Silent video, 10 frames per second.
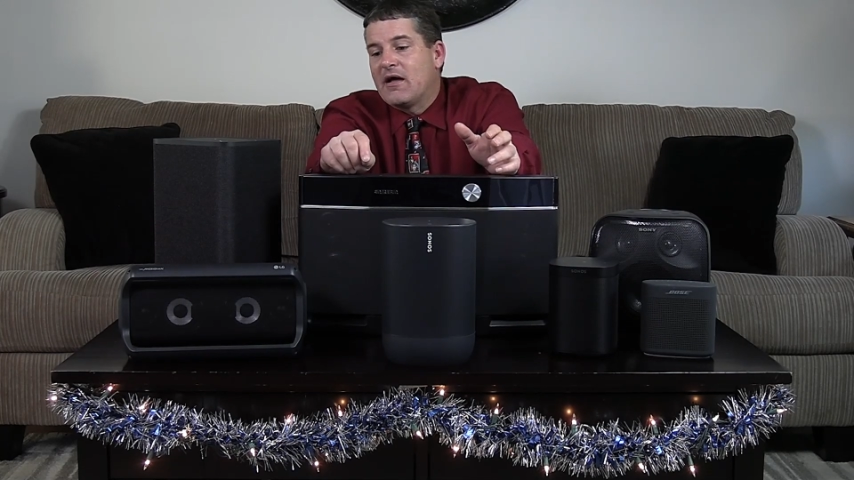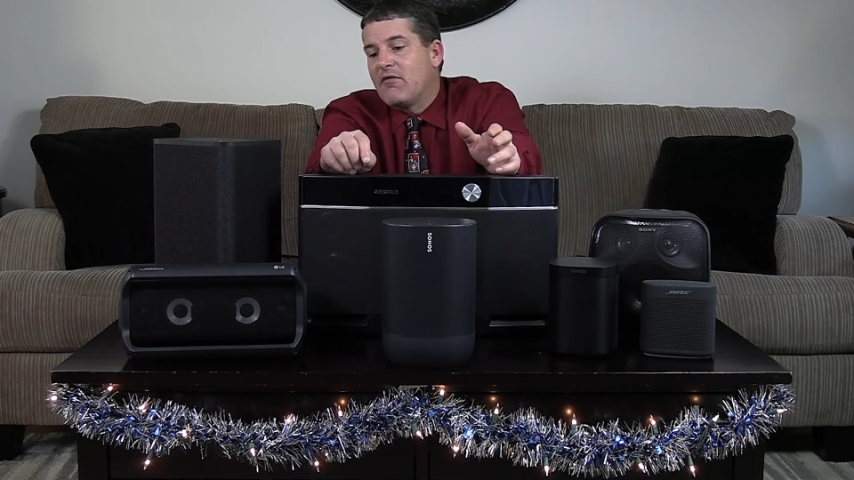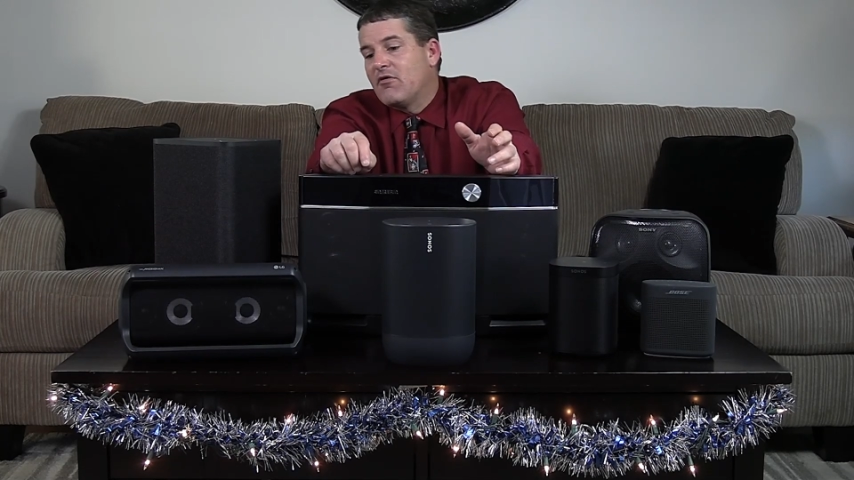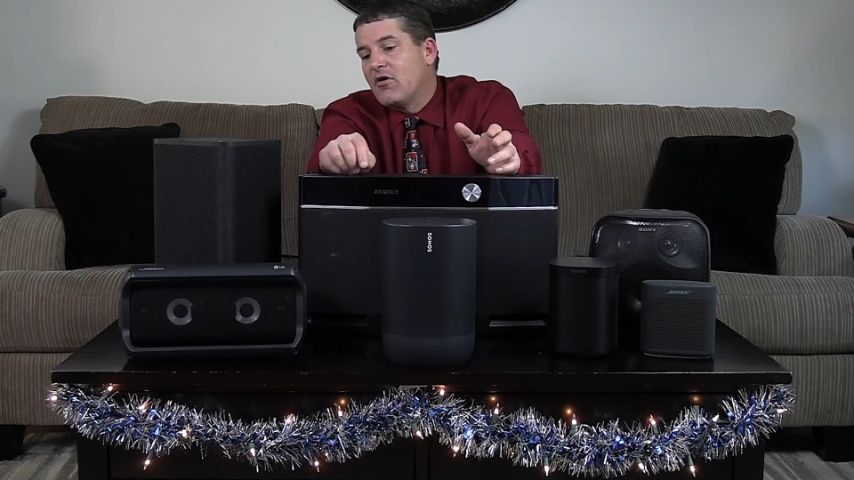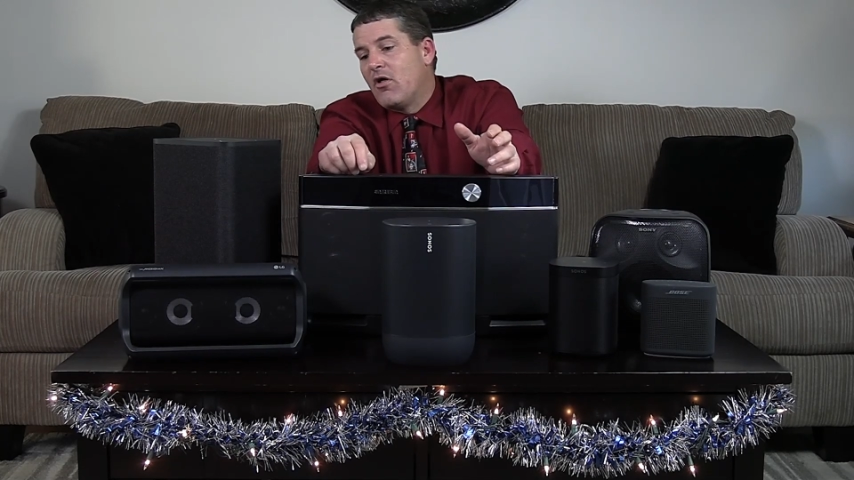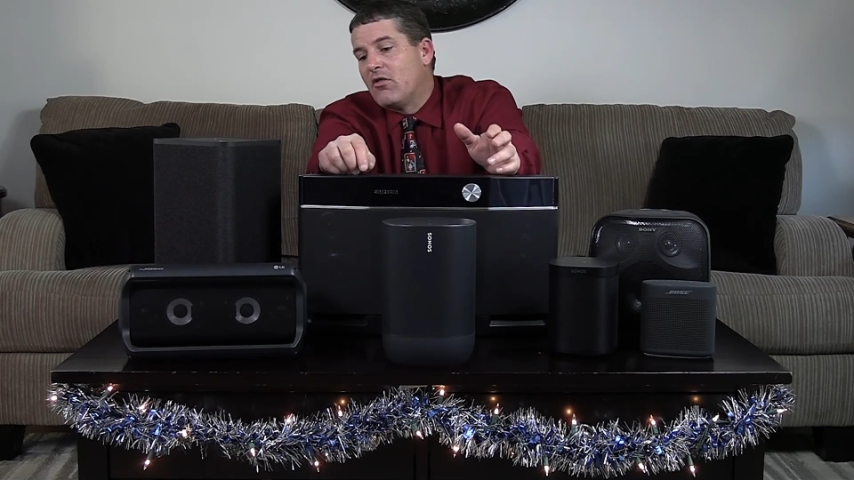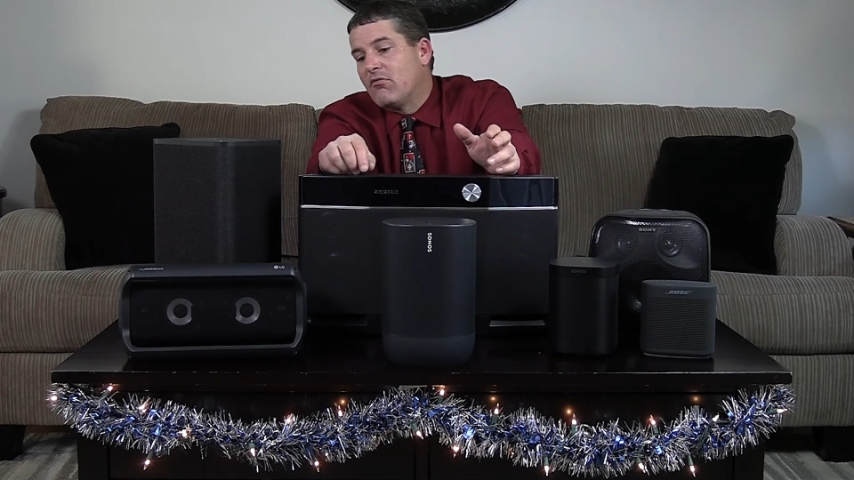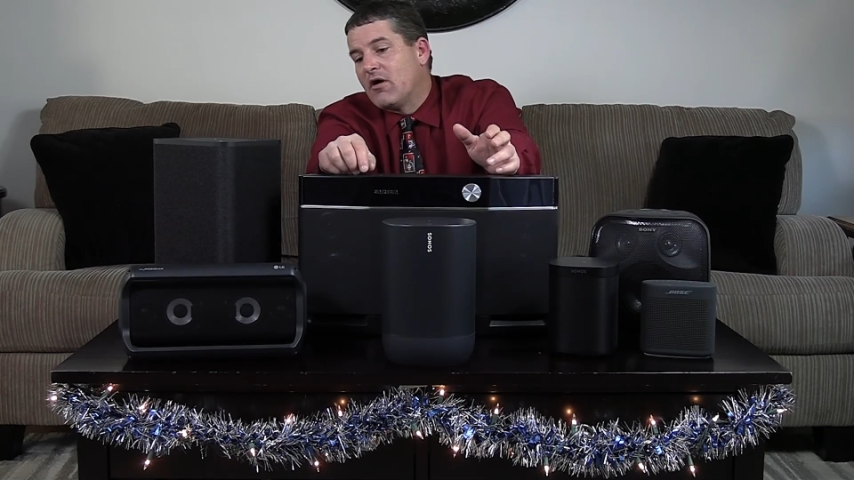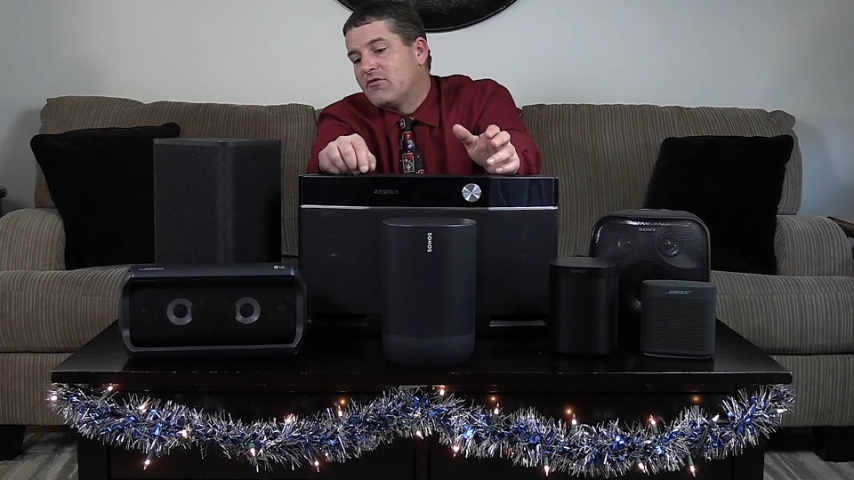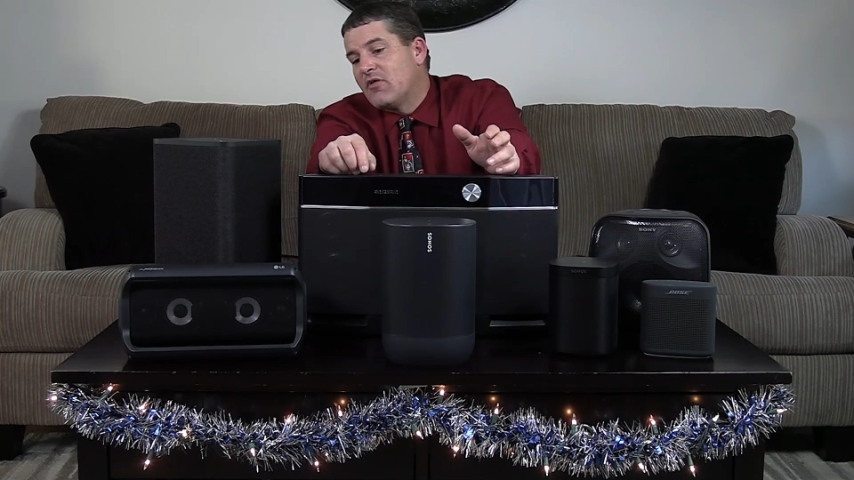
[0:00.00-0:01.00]
I got rid of all the
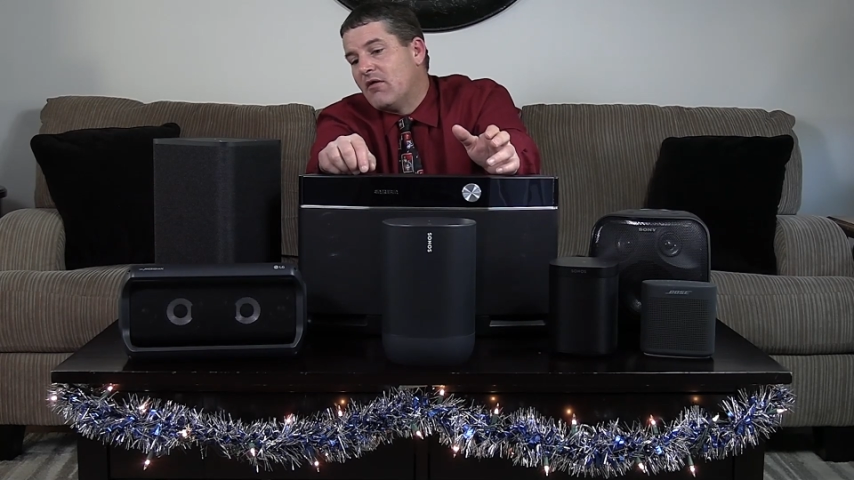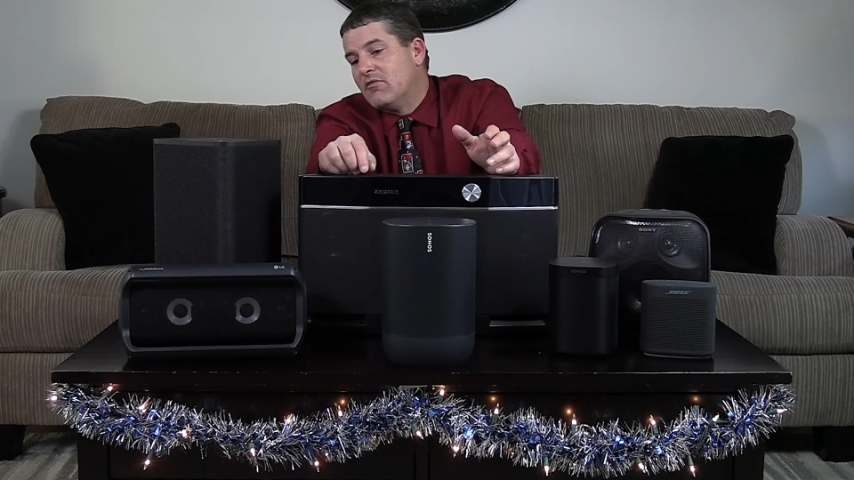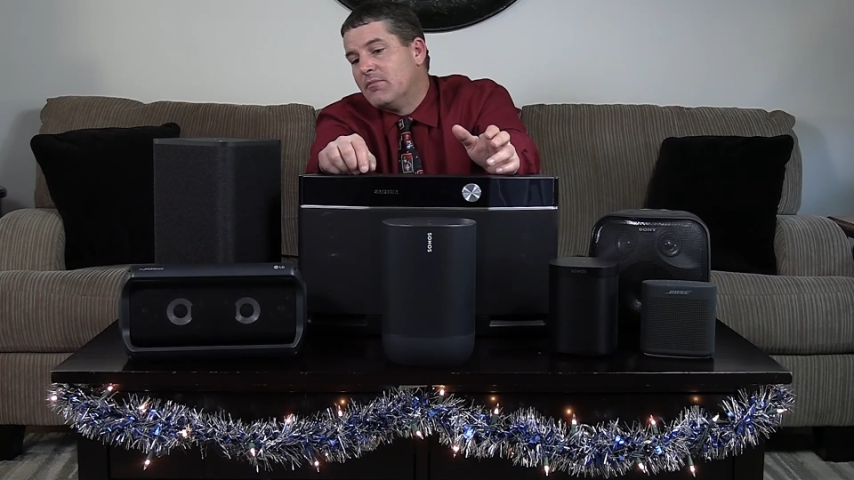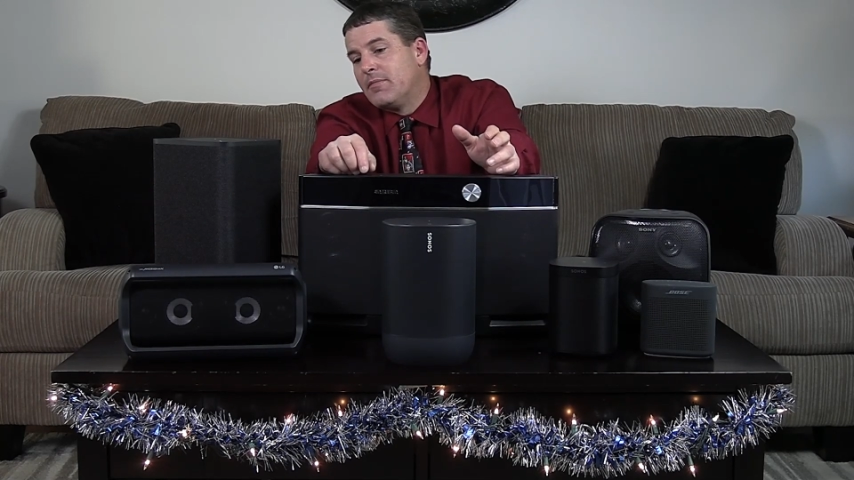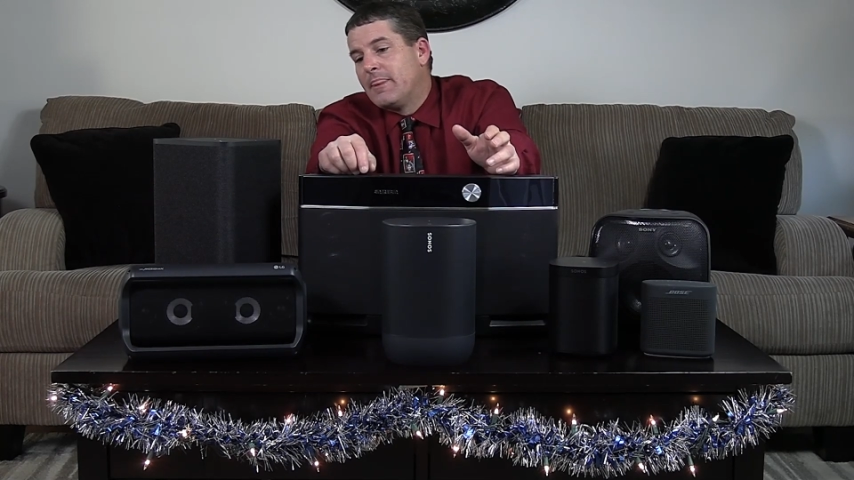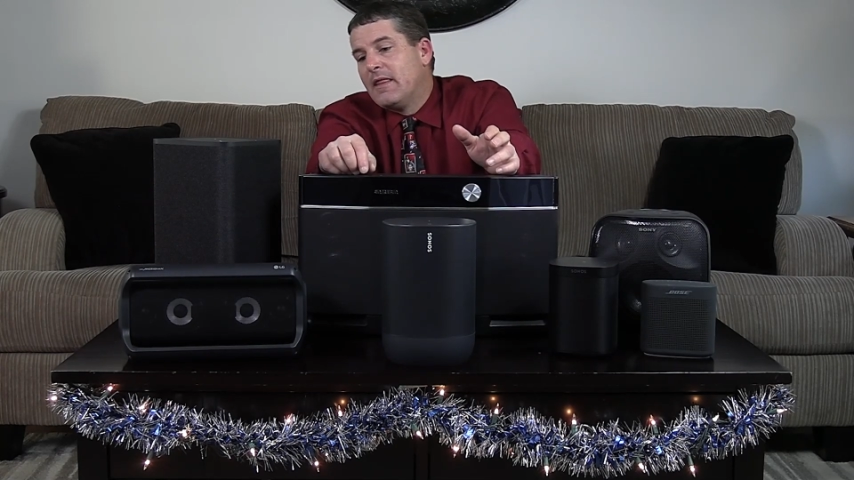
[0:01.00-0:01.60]
rest of them,